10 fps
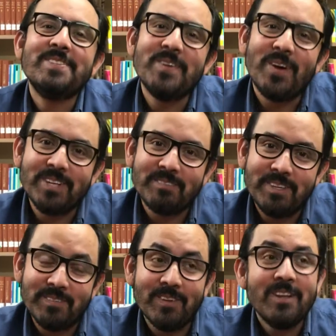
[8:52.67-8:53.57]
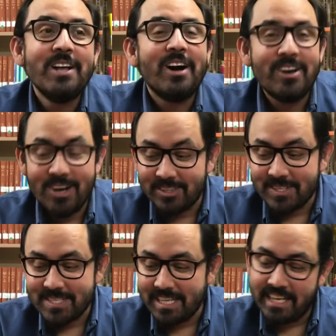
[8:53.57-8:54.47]
to other people on
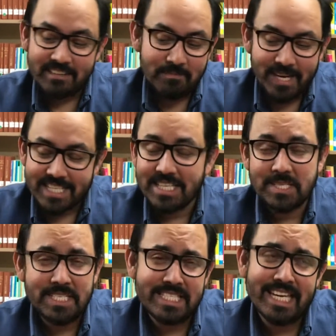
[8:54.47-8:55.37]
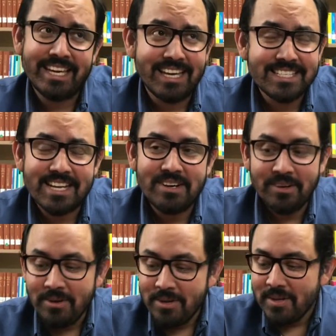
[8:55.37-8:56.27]
others in Mexico City, I guess. I don't
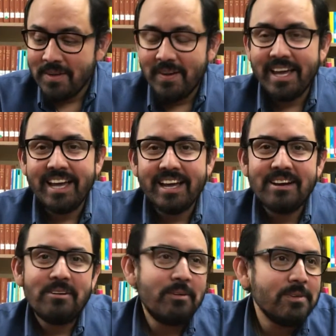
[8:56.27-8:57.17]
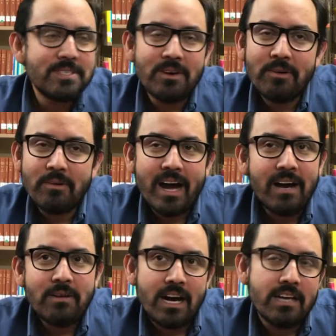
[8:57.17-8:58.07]
know. So
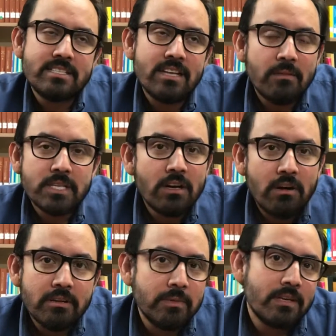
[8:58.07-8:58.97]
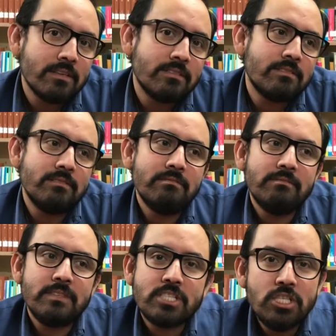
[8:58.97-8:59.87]
I stopped going because
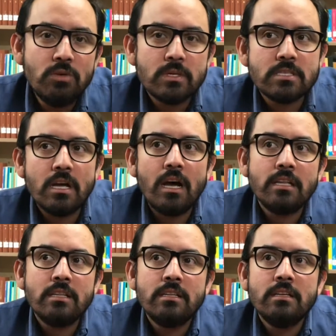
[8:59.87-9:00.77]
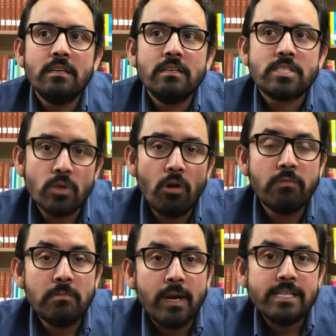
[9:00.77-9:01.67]
she was not
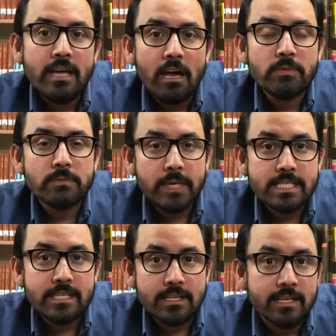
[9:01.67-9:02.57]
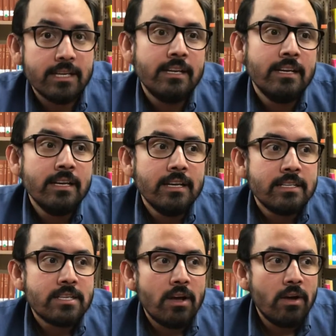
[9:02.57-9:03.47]
solving my doubts, basically.
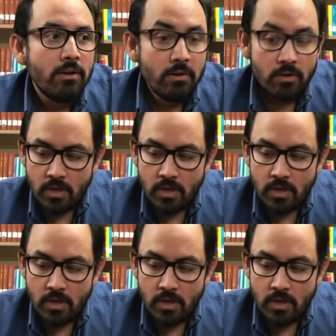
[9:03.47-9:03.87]
So,